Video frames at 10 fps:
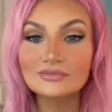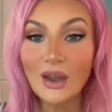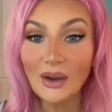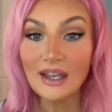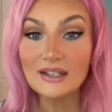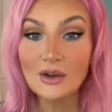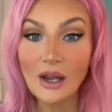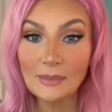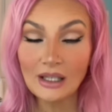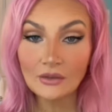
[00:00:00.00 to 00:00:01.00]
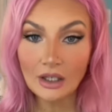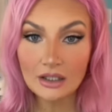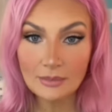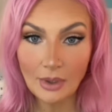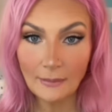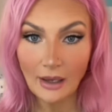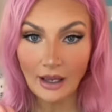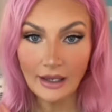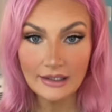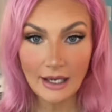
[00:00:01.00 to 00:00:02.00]
Okay, so I'm getting ready to put
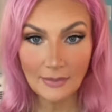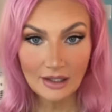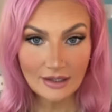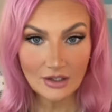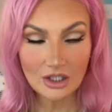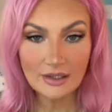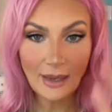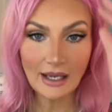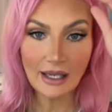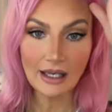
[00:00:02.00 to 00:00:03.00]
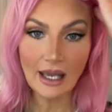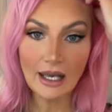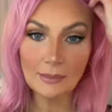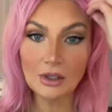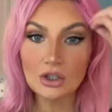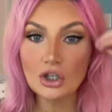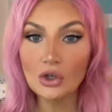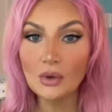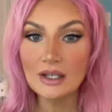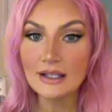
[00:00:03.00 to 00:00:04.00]
my tape and extensions back in, and I'm gonna show
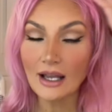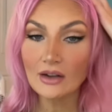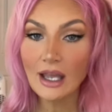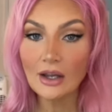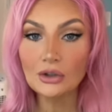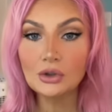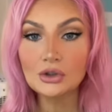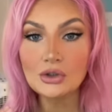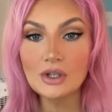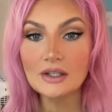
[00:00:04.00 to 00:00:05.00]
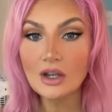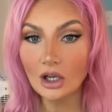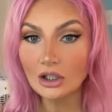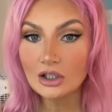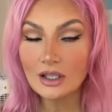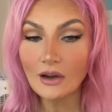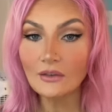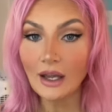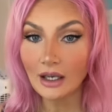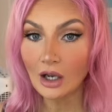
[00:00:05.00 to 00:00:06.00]
you exactly how you can do this on
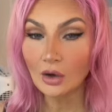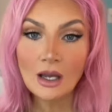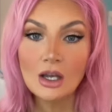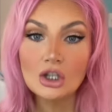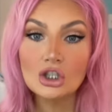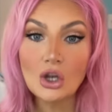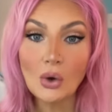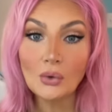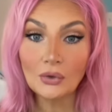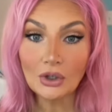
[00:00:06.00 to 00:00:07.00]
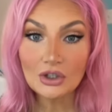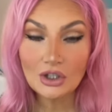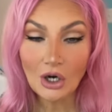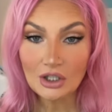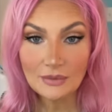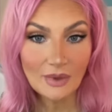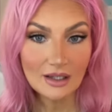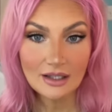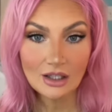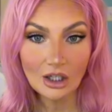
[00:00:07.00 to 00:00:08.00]
yourself at home. So first, there are some
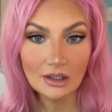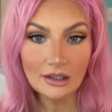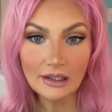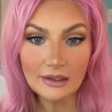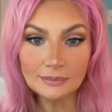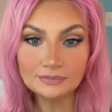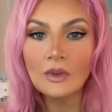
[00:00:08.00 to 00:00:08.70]
things that you're gonna need.